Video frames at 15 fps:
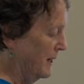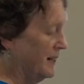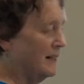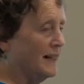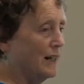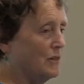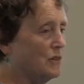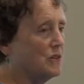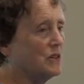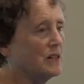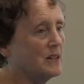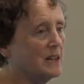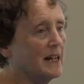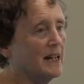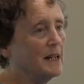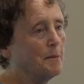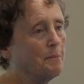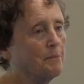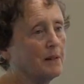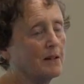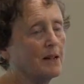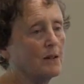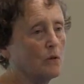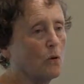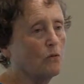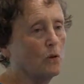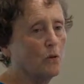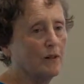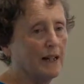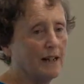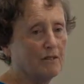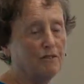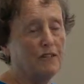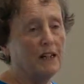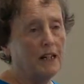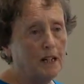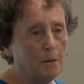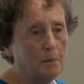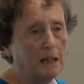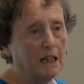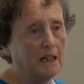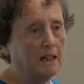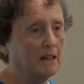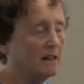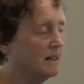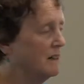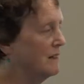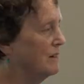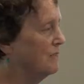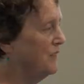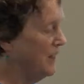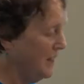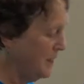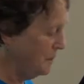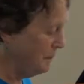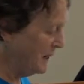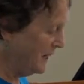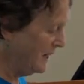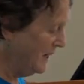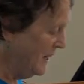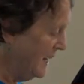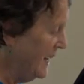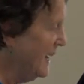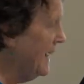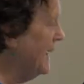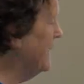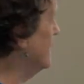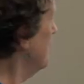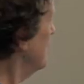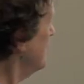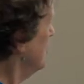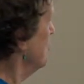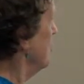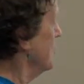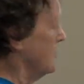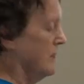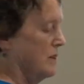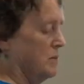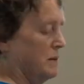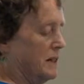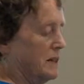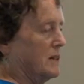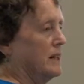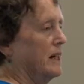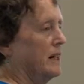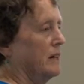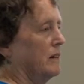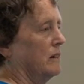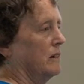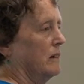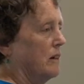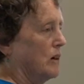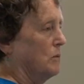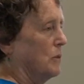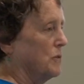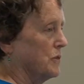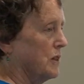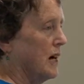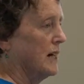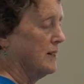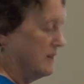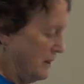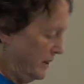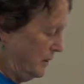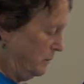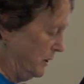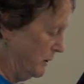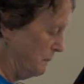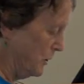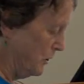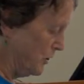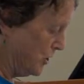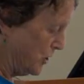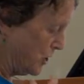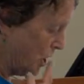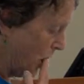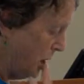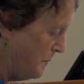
It announces its name. It says over and over again, Phoebe, Phoebe. And it also does this with its tail almost constantly when it perches.